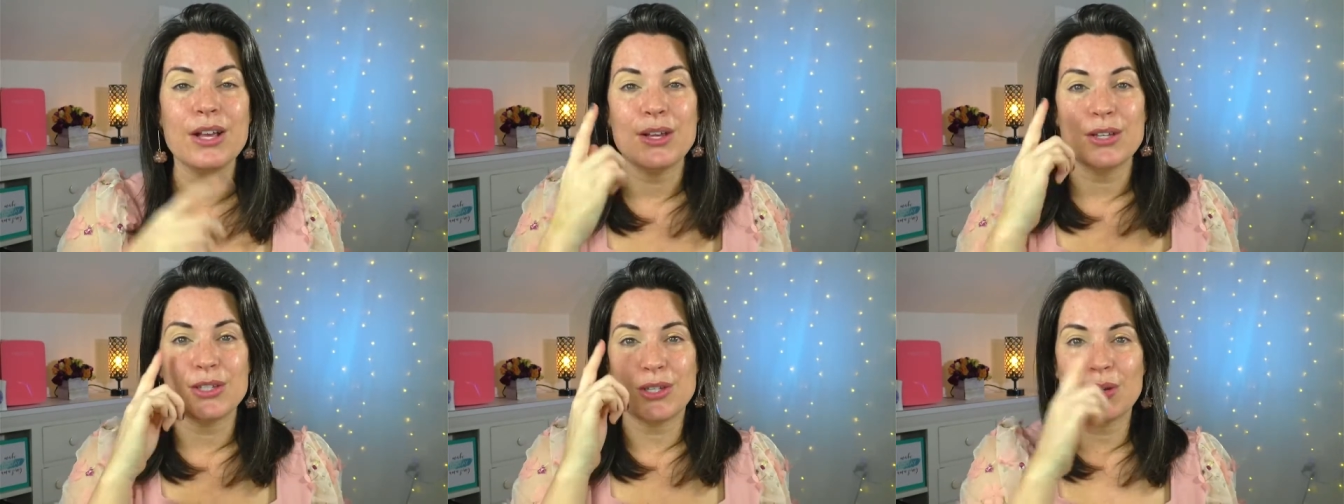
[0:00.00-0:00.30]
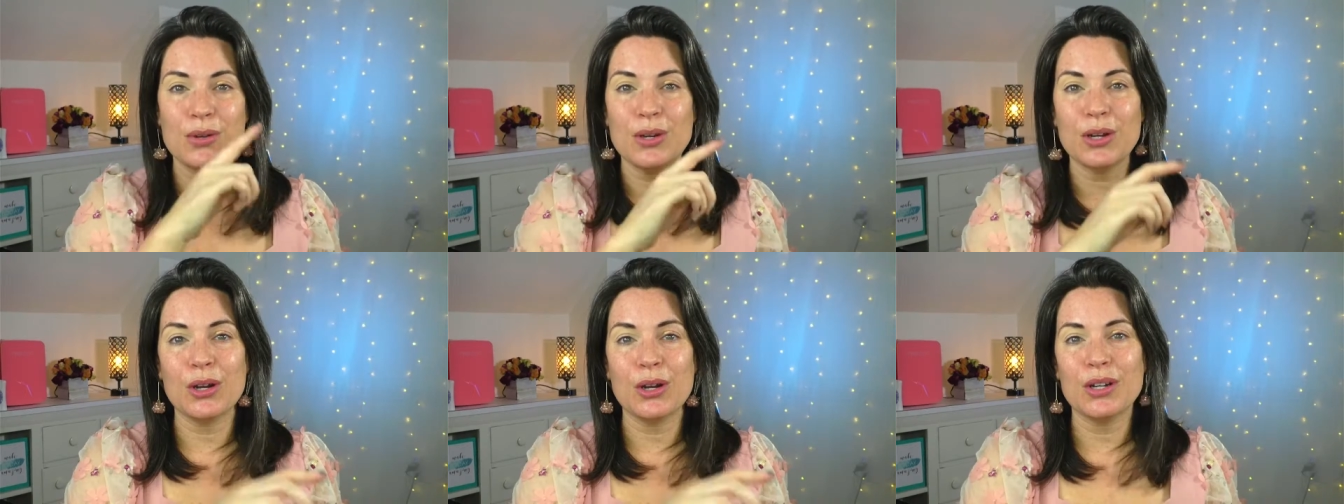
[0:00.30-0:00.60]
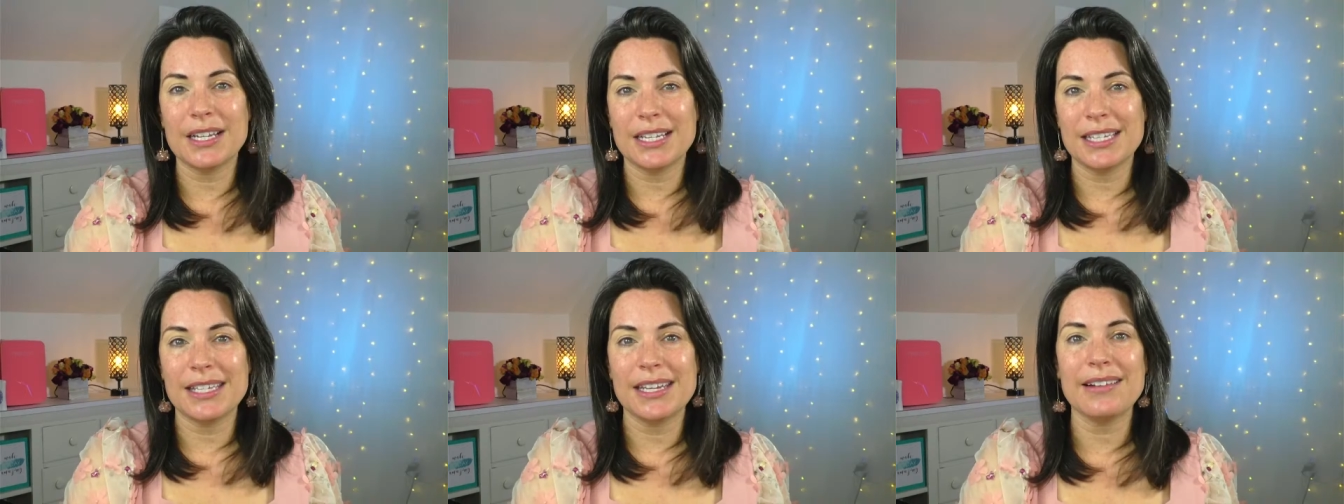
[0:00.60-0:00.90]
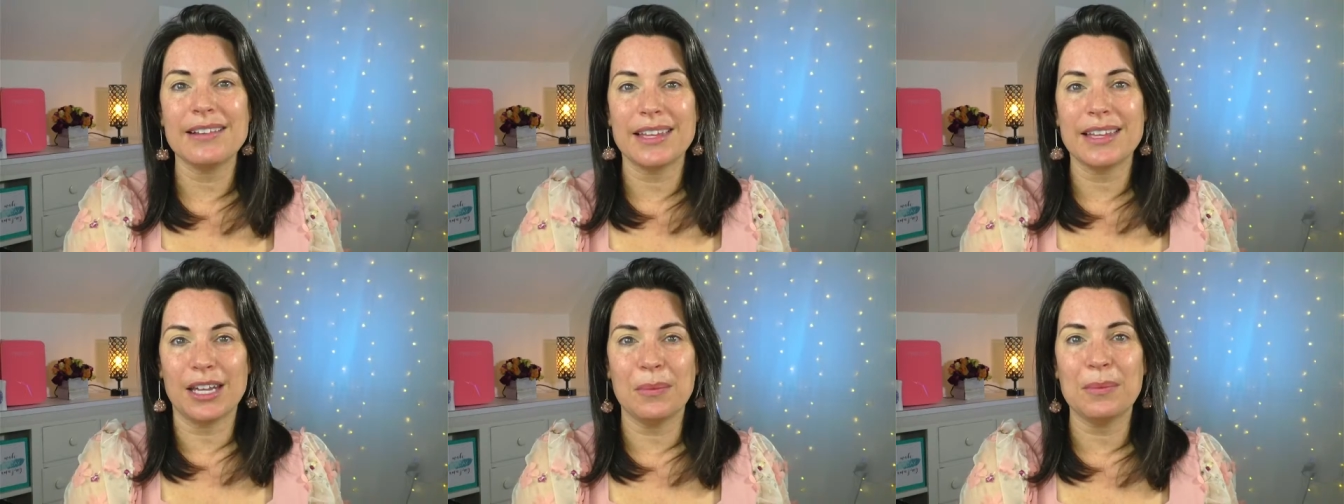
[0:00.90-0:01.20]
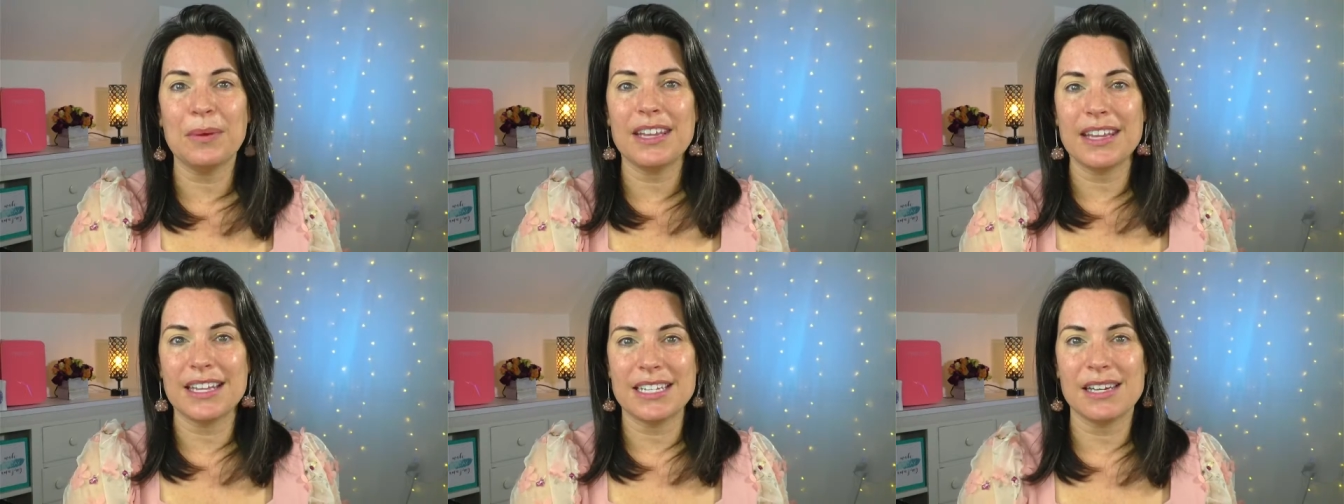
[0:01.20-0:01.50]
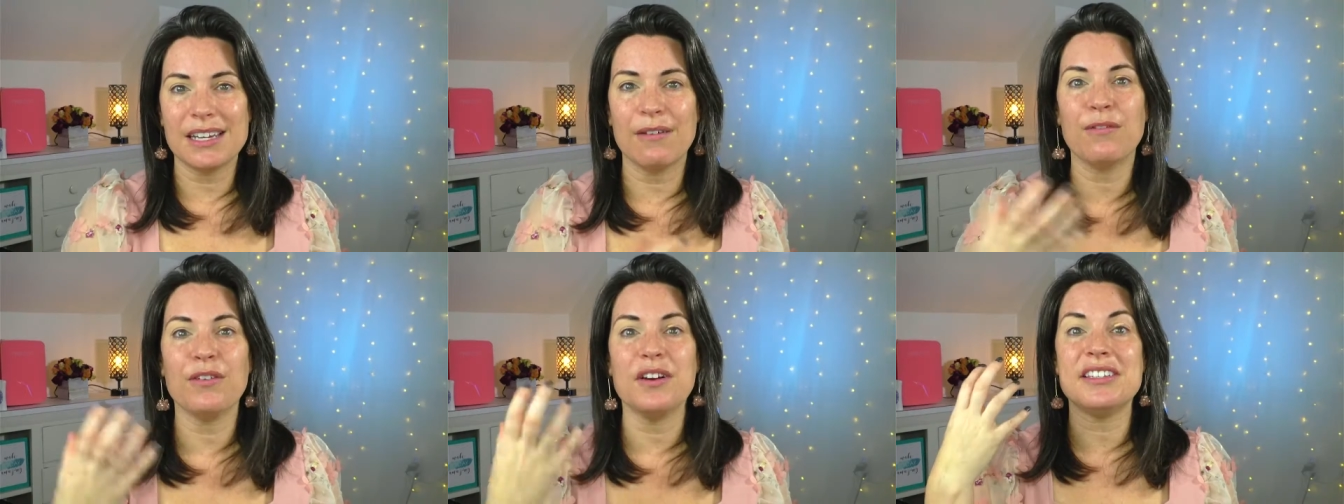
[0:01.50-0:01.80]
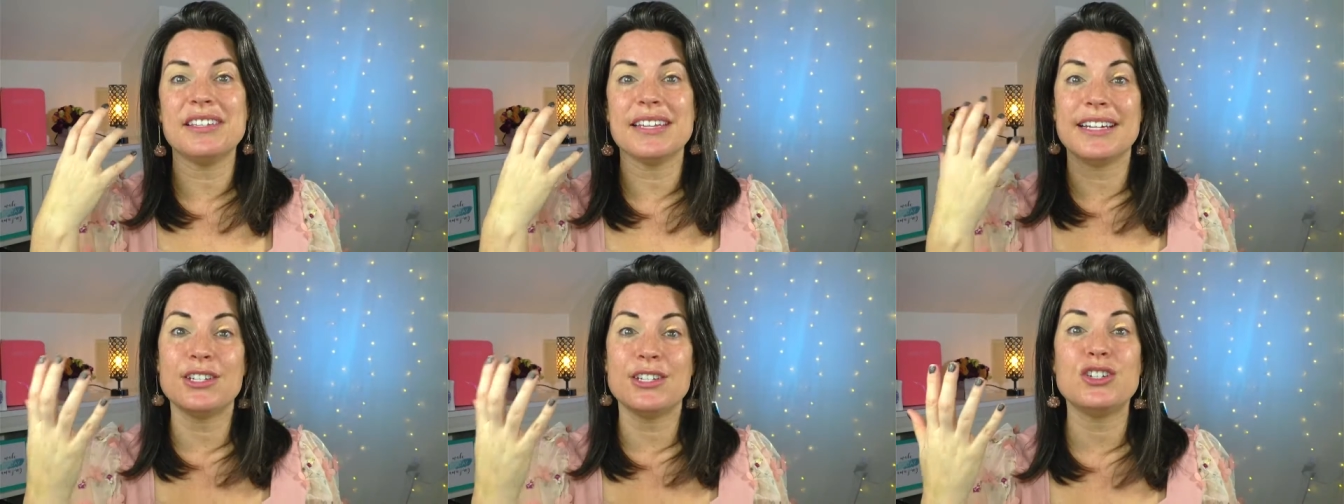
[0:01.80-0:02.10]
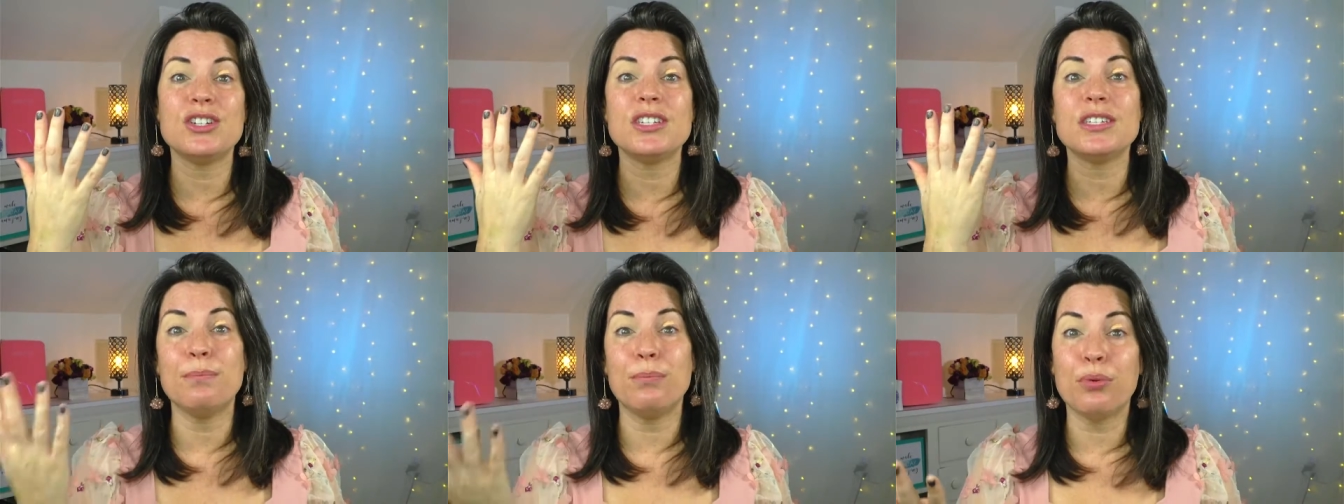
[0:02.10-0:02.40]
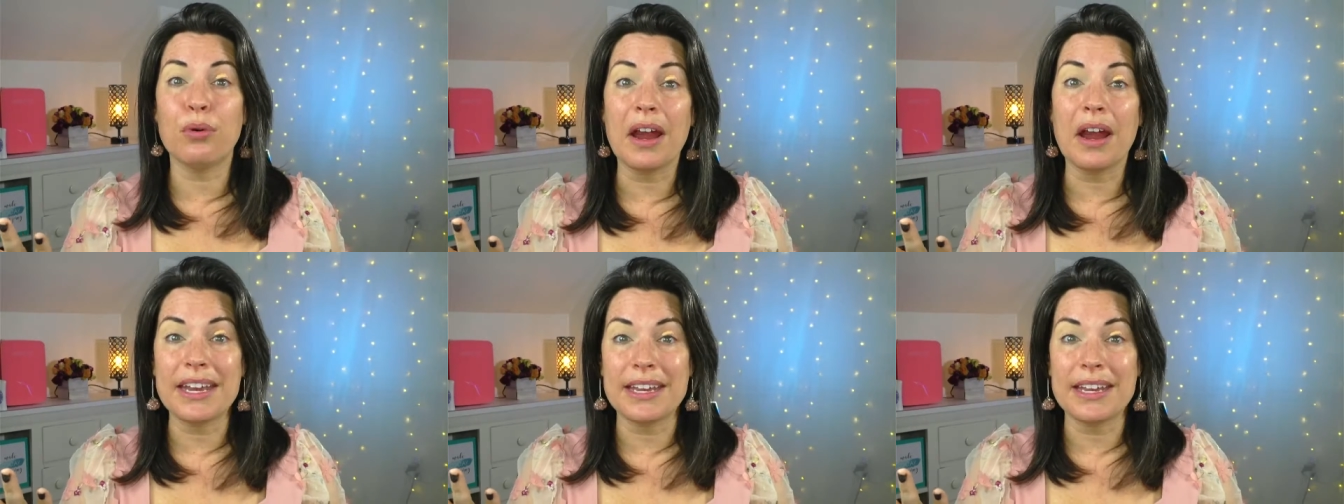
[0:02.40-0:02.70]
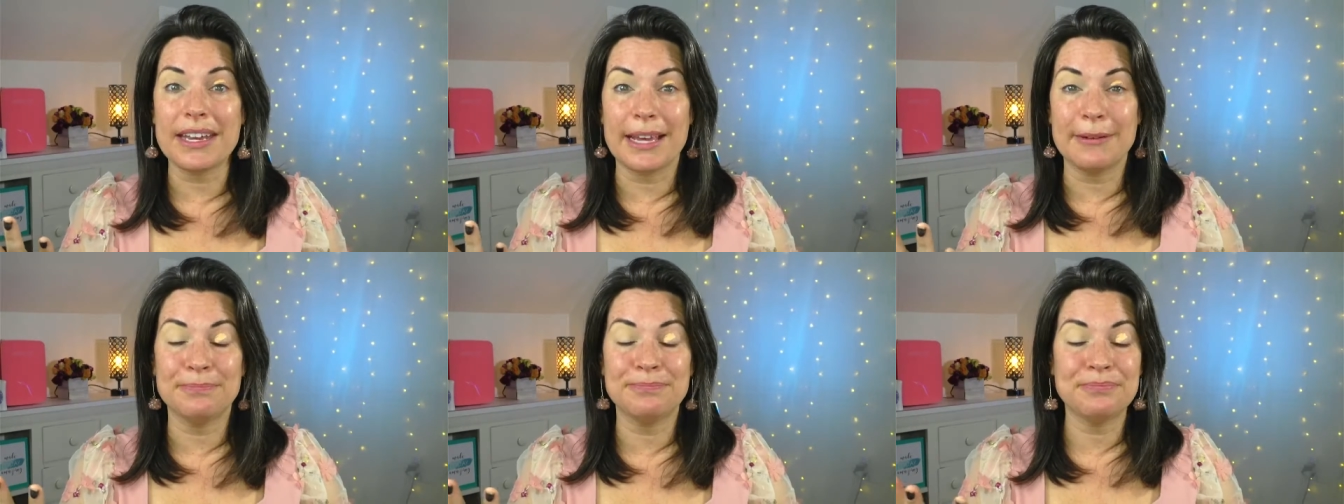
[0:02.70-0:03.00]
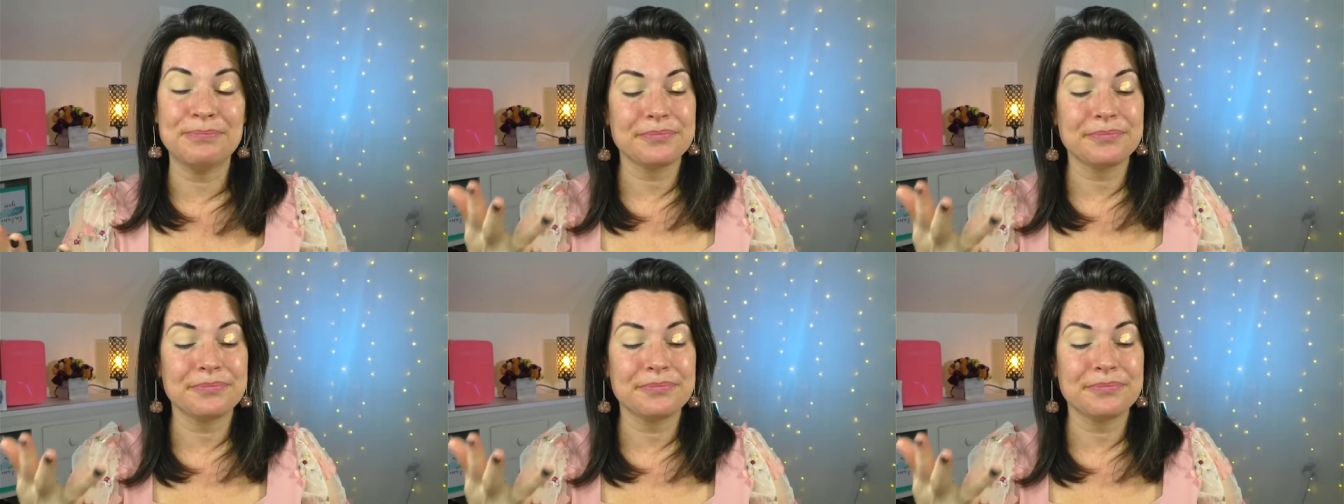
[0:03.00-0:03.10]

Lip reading: so you can already see a little bit of the difference. It's just brightening.